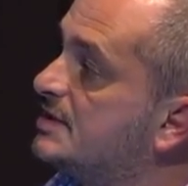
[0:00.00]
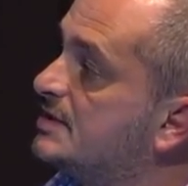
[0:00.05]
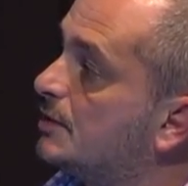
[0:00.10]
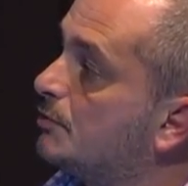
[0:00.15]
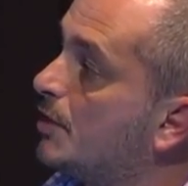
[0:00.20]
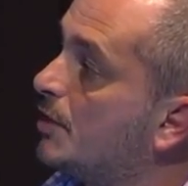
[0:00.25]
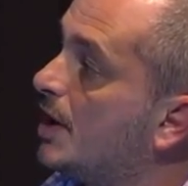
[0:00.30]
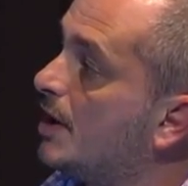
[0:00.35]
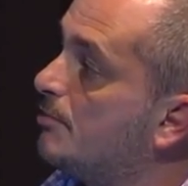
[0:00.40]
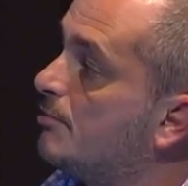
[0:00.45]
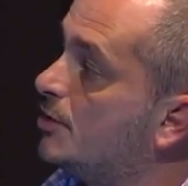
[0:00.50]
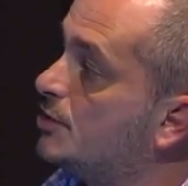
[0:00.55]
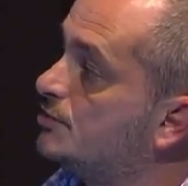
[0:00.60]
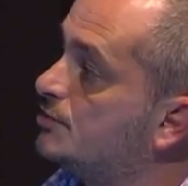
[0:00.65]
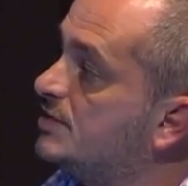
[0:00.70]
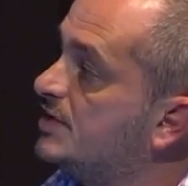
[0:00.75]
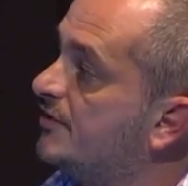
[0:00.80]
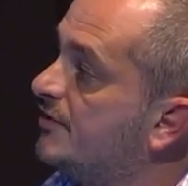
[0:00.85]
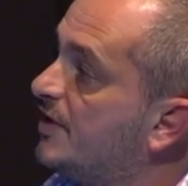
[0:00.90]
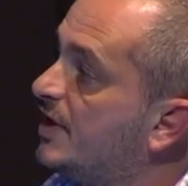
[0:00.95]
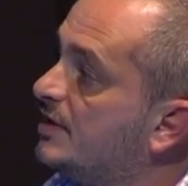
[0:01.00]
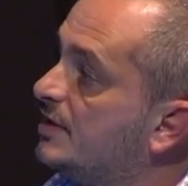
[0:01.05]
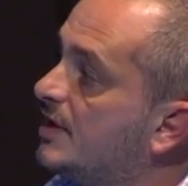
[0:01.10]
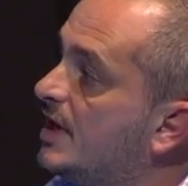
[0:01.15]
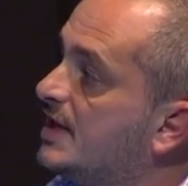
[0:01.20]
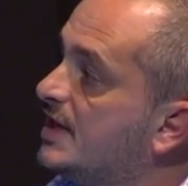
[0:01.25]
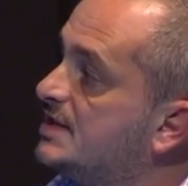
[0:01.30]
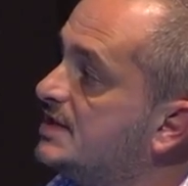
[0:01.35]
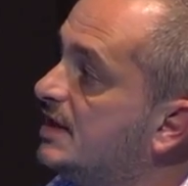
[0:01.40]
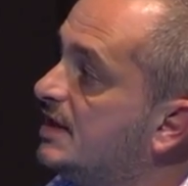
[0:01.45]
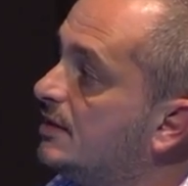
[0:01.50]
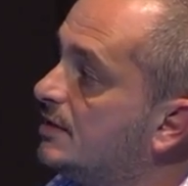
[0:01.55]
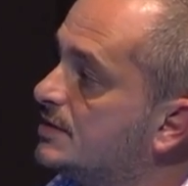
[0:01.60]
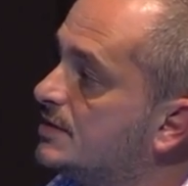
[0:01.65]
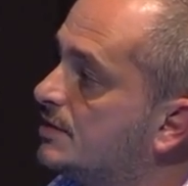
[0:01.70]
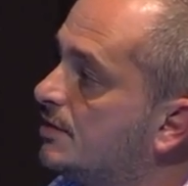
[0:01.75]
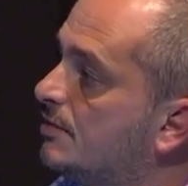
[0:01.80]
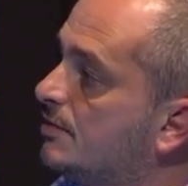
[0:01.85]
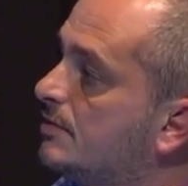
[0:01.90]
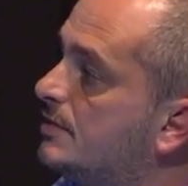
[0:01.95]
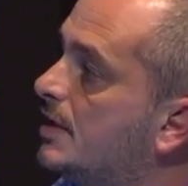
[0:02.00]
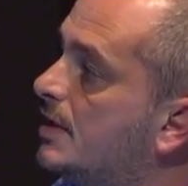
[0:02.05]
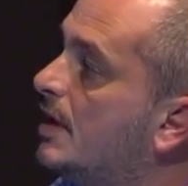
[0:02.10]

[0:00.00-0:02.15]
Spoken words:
and we are able to define 80 clusters